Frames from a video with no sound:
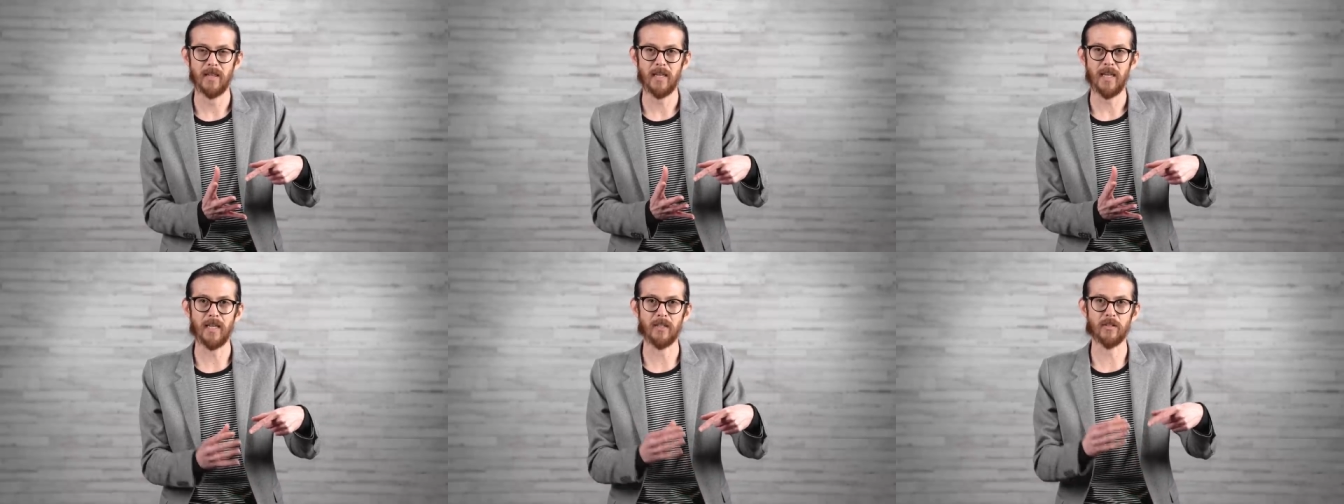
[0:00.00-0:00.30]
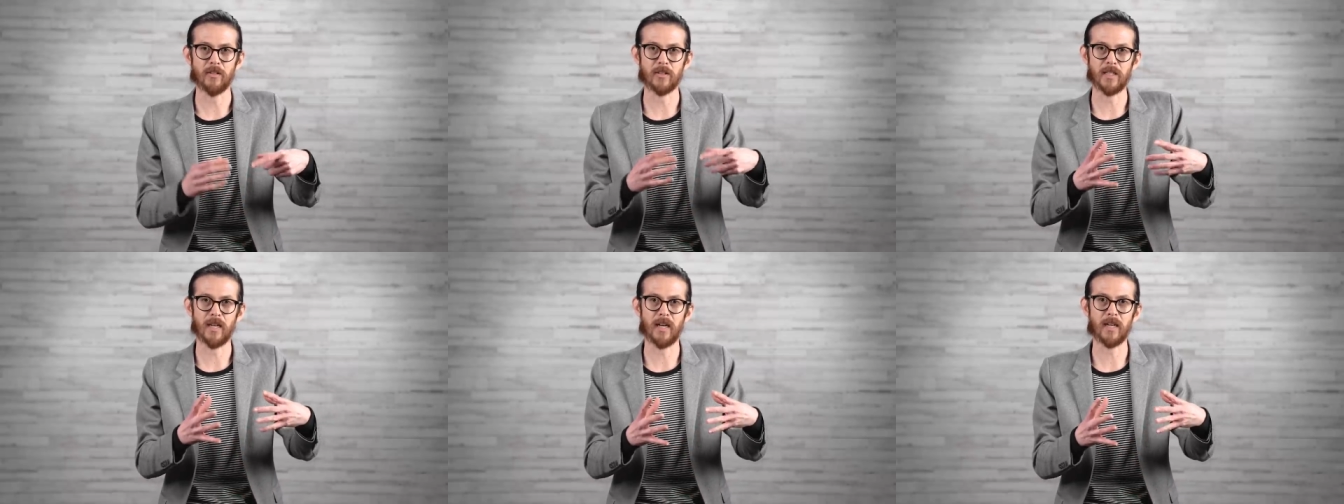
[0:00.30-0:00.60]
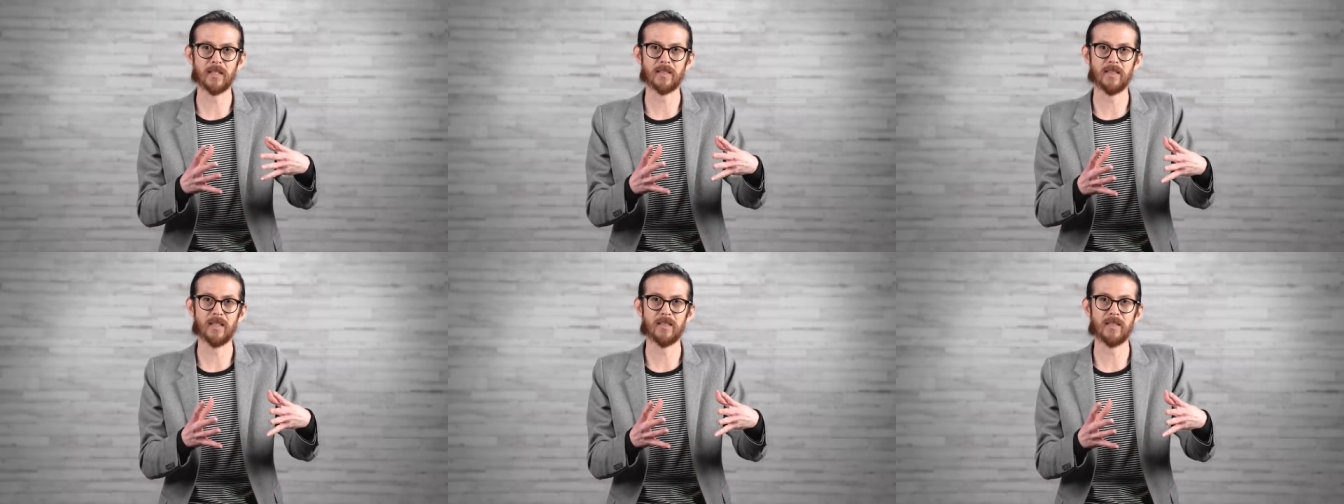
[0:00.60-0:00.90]
and your
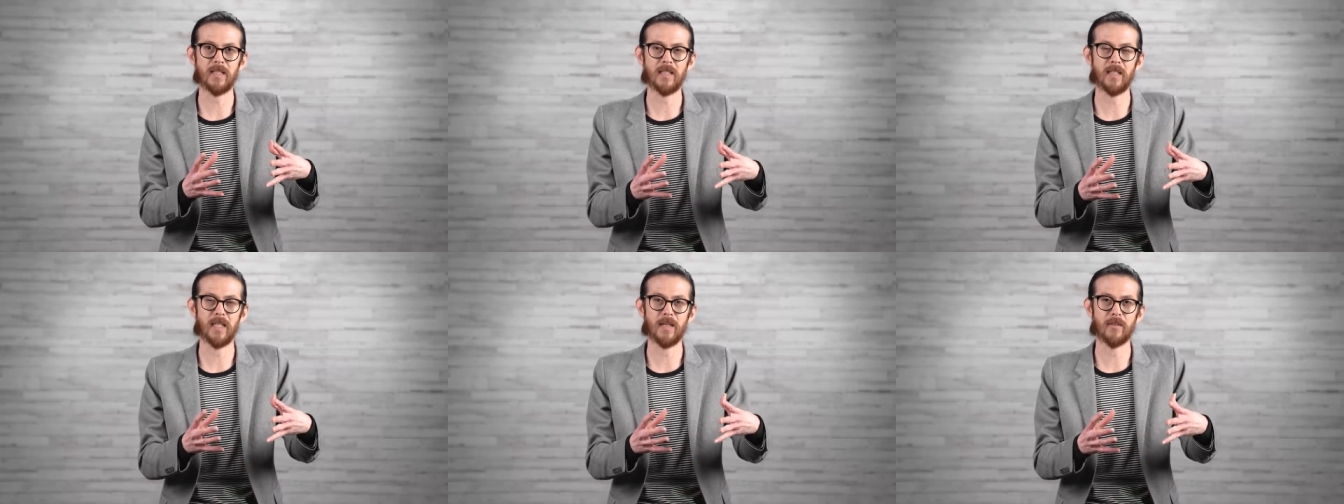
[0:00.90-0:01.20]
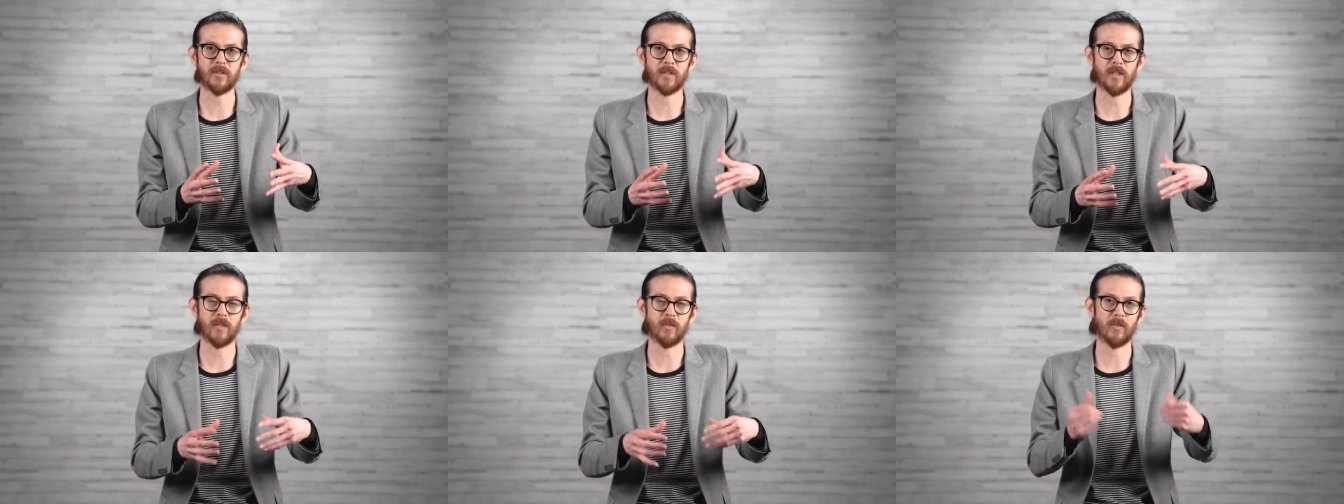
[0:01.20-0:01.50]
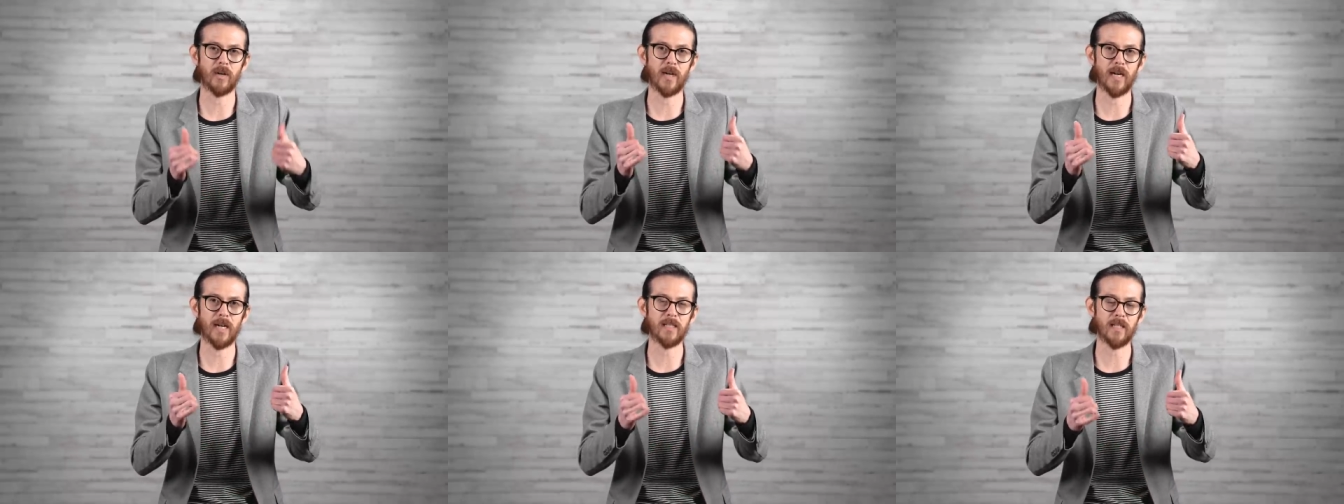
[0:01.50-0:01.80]
toxicity levels can
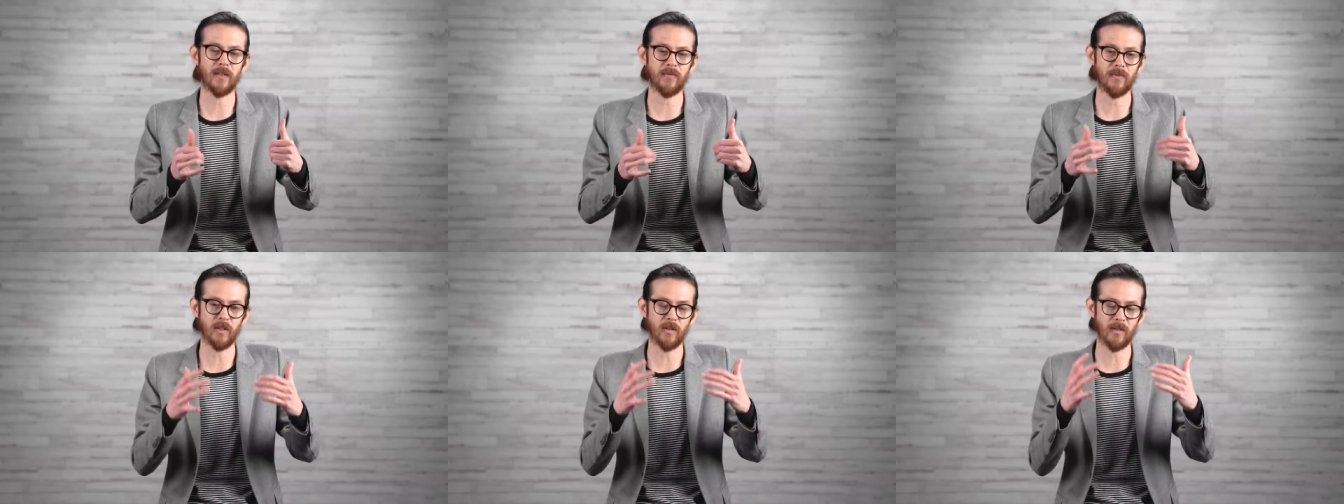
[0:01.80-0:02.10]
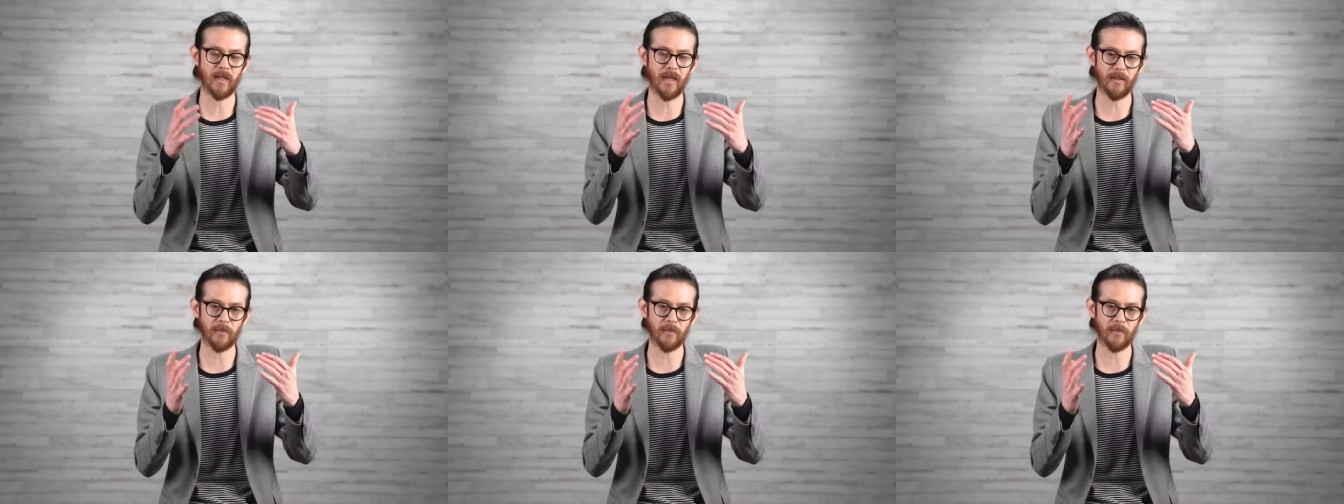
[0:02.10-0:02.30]
rise if you don't have